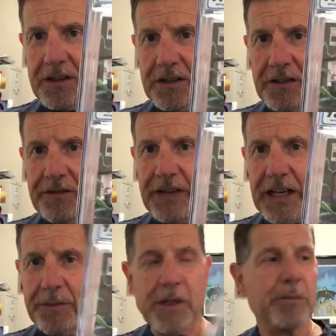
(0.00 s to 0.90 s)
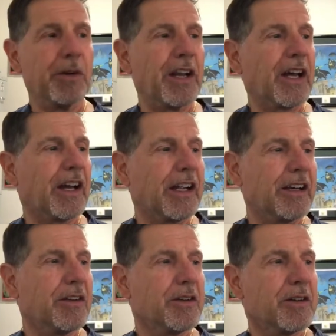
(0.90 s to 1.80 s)
Venom number
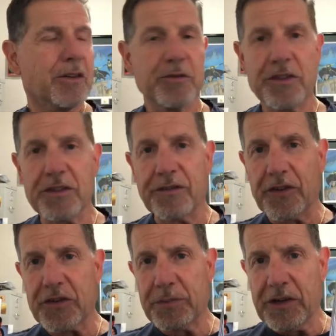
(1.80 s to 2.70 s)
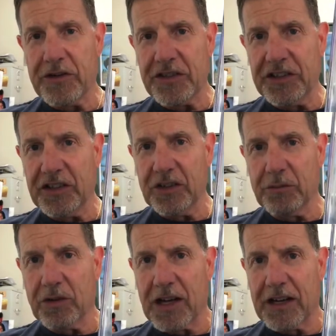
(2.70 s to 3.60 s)
9, which is the first appearance of Dylan
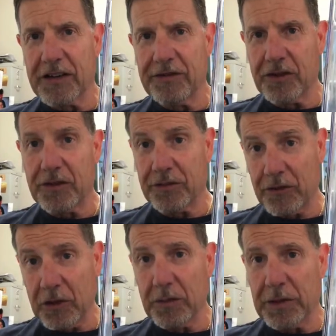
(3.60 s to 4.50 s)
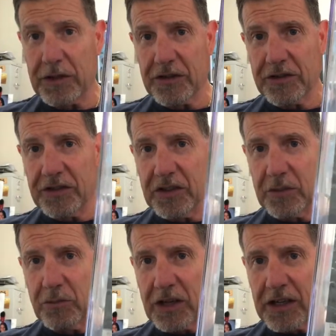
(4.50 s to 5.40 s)
Brock, first full appearance of
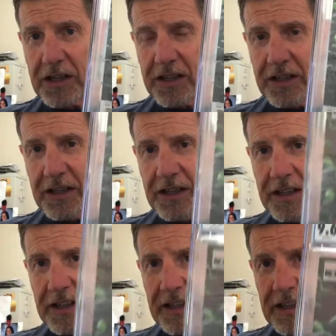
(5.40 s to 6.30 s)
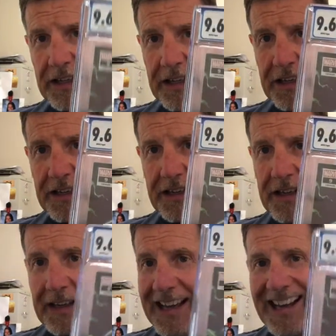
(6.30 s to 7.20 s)
Dylan Brock. And
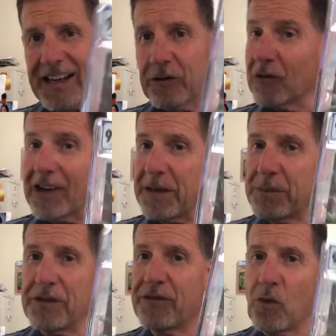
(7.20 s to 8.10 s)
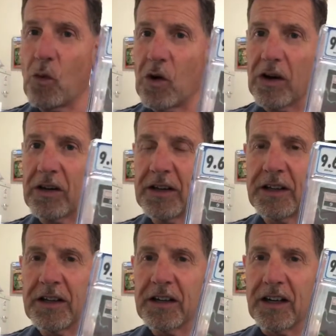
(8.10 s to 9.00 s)
I got it right before
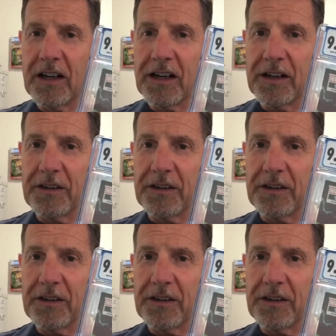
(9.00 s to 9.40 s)
the